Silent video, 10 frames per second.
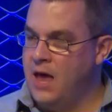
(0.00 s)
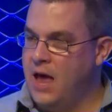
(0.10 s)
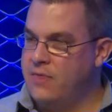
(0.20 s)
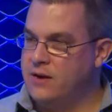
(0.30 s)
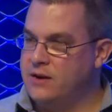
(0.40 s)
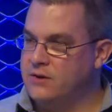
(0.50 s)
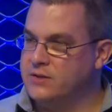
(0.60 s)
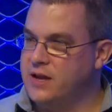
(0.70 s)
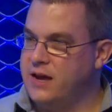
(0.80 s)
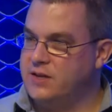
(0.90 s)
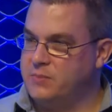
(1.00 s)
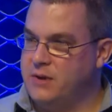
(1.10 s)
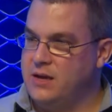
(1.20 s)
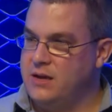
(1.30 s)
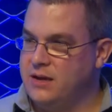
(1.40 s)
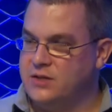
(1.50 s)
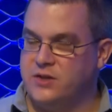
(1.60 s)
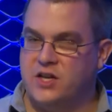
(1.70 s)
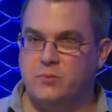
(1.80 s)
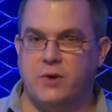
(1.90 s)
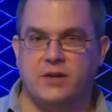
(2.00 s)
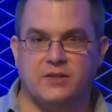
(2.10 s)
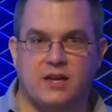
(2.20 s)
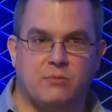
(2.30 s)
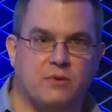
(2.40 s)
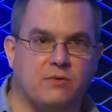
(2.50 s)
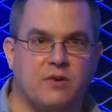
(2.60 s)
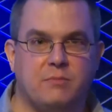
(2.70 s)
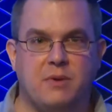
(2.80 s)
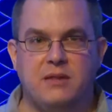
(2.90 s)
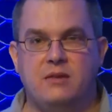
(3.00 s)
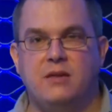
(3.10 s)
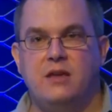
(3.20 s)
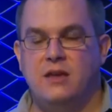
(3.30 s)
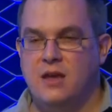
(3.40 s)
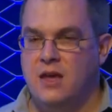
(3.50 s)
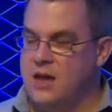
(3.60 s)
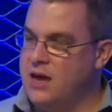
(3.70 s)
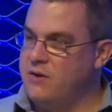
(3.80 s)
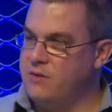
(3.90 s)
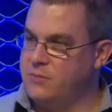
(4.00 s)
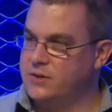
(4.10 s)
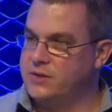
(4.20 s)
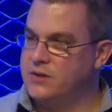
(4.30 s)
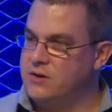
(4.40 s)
And then here's an IXP exchange point example from PTT here in Brazil.